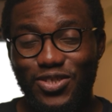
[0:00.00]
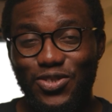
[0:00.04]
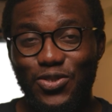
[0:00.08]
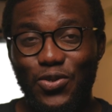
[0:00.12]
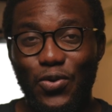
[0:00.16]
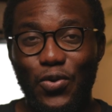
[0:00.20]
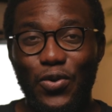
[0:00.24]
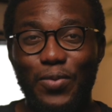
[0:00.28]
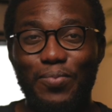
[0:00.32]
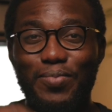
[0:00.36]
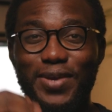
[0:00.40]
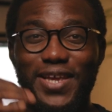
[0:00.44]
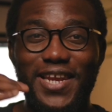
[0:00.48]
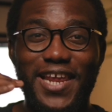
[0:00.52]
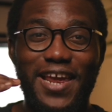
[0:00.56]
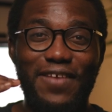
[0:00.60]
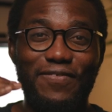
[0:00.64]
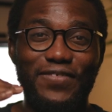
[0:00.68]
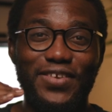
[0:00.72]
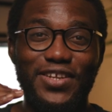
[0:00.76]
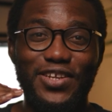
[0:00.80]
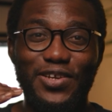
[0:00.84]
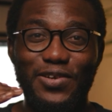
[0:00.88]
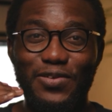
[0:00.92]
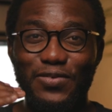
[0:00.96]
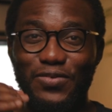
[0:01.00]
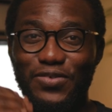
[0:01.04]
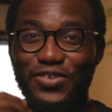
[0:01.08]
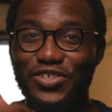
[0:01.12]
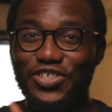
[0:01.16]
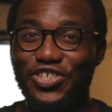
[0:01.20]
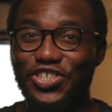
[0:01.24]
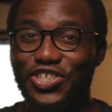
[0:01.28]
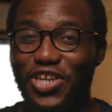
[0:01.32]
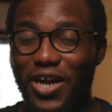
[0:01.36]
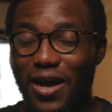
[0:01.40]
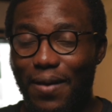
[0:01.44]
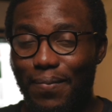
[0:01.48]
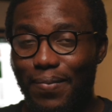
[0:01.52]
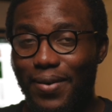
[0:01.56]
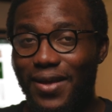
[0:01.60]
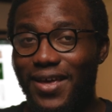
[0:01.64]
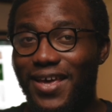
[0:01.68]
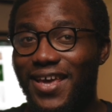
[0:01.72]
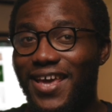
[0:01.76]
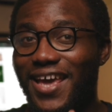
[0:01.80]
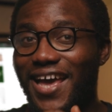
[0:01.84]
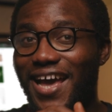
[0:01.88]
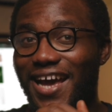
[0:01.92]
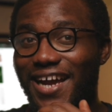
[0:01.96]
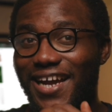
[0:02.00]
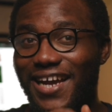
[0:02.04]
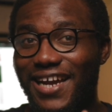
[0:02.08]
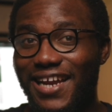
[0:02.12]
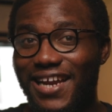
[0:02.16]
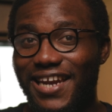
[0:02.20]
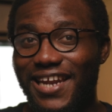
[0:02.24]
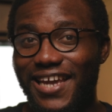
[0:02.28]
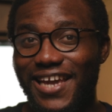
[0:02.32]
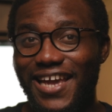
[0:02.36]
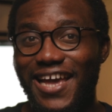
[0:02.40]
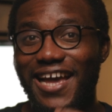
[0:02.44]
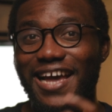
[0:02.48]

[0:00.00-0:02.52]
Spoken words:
So it made everything look sharp and clear.